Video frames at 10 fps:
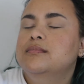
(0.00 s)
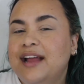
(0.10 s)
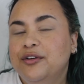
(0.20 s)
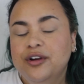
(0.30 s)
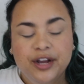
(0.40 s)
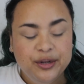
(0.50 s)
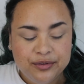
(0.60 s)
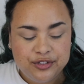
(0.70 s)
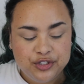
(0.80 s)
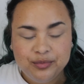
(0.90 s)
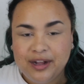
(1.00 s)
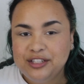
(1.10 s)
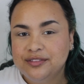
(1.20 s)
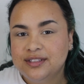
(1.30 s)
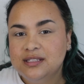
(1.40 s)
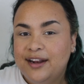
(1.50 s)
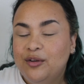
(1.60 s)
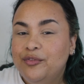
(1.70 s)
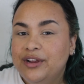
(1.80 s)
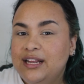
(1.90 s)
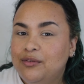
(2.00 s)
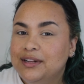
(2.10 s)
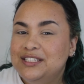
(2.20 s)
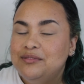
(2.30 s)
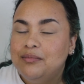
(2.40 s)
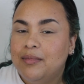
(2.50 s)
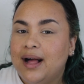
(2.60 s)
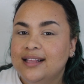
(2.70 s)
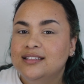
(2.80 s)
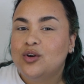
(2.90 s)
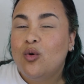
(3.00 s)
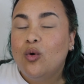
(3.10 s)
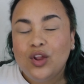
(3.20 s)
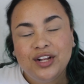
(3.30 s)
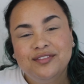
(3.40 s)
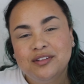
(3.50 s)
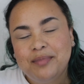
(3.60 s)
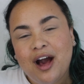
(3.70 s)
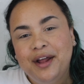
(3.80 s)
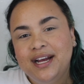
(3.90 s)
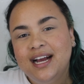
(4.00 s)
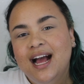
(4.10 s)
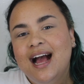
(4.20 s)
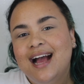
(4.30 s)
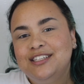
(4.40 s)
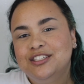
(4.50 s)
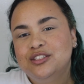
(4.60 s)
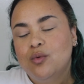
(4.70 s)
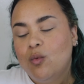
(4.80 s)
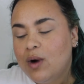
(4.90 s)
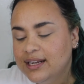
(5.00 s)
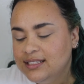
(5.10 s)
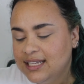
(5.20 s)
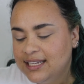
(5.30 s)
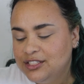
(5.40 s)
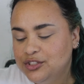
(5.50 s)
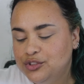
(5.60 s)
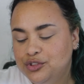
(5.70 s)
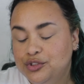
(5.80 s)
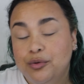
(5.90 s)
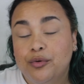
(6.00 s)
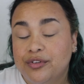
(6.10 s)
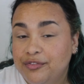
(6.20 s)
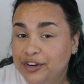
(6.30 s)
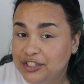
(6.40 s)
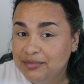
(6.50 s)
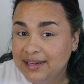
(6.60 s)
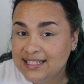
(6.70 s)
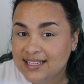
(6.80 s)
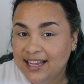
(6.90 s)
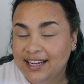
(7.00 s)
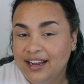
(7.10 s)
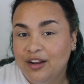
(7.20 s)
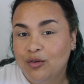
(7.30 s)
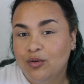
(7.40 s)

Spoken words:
I don't go in with too much of this. I don't really want to melt all of the powder. I just want it to refresh my skin and